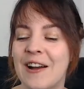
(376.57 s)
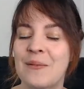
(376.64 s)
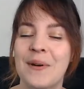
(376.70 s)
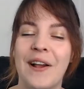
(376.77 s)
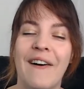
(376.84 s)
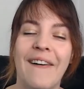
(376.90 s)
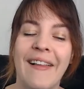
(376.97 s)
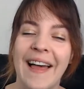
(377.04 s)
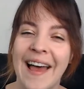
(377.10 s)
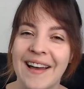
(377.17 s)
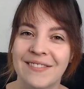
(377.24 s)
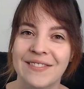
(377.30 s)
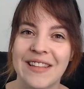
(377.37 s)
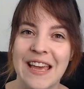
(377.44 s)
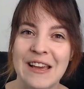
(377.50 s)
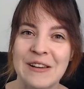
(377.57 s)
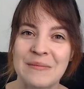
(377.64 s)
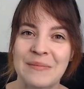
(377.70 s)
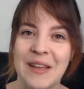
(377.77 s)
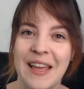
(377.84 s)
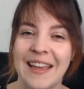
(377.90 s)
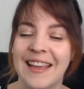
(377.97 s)
We all have
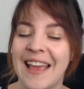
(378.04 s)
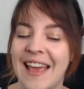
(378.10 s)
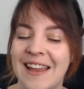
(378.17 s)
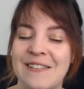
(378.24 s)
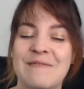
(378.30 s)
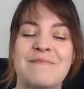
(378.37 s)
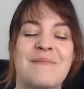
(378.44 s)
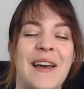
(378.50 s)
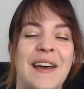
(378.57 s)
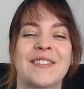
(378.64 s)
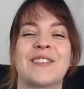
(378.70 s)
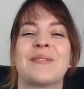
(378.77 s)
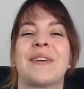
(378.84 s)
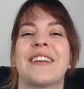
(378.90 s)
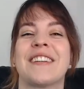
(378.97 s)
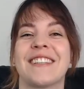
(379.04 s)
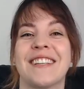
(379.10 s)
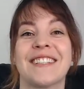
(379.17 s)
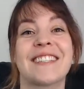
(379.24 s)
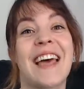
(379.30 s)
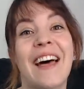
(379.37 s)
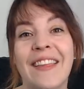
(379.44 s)
them. Again, masturbation
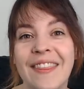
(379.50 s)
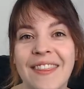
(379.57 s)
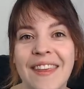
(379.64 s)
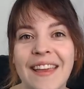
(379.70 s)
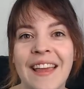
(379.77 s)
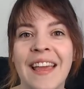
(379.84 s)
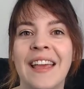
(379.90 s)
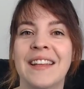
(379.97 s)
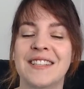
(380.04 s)
is healthy.